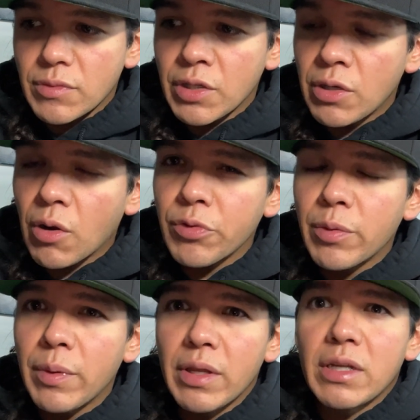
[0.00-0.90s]
You're
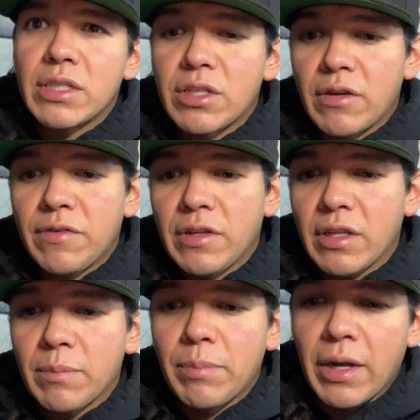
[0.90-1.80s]
ultimately going to start
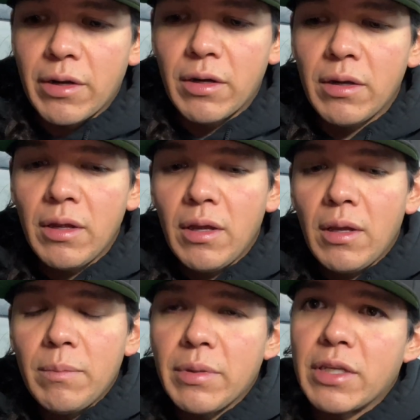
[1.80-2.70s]
feeling better
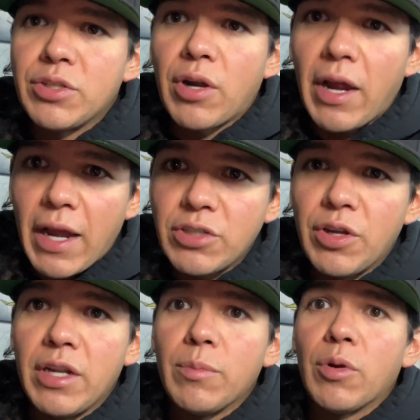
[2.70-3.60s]
because you're
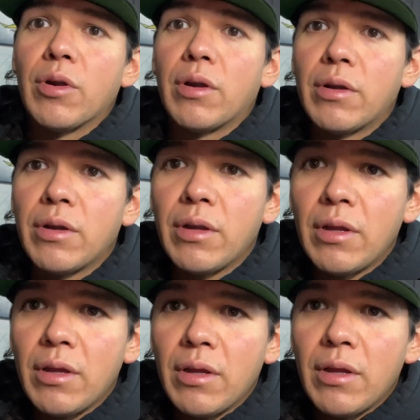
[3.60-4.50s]
hydrated more.
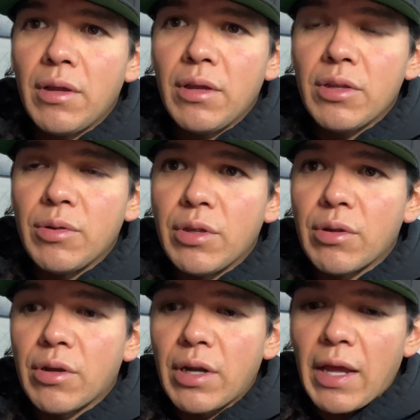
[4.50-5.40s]

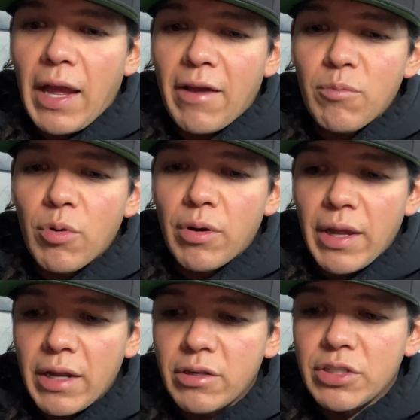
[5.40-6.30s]
You're going to have more
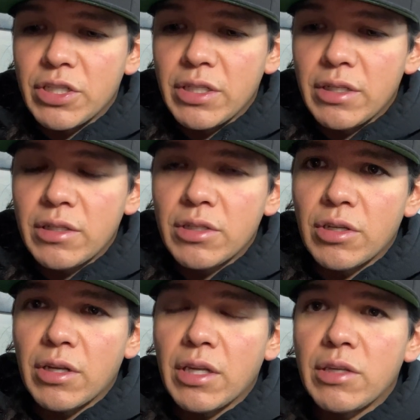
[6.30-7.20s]
energy.
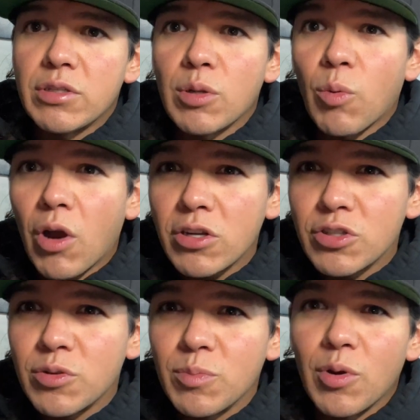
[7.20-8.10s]
You're going to use the
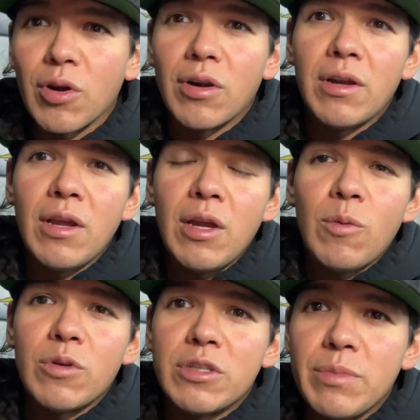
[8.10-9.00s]
washroom more,
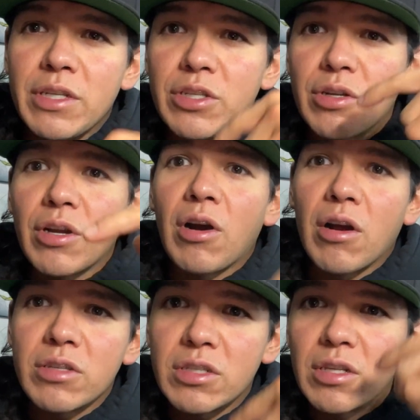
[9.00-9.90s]
which means you're
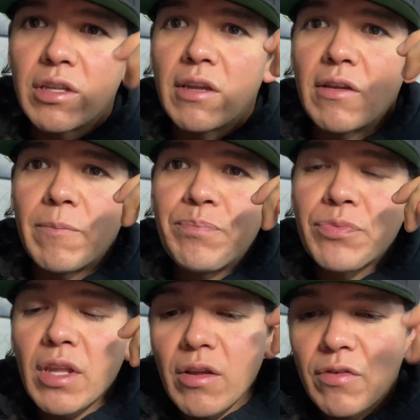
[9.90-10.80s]
constantly
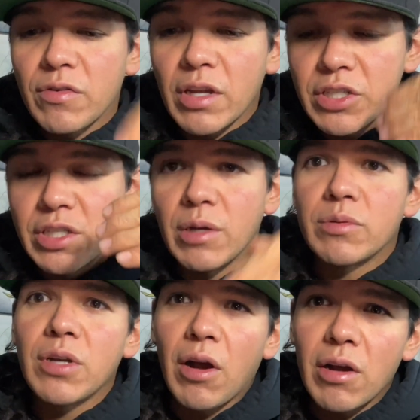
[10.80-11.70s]
flushing
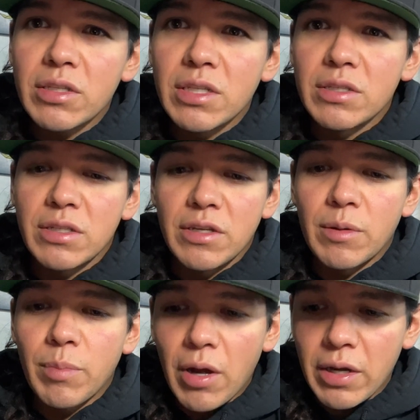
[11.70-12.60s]
out toxins of
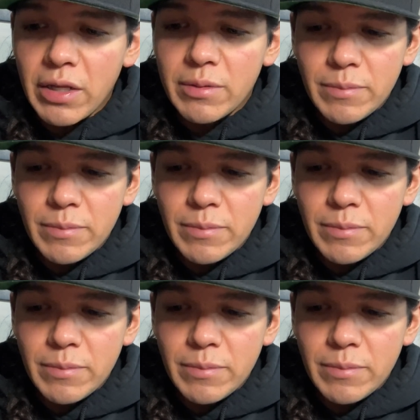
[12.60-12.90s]
your body.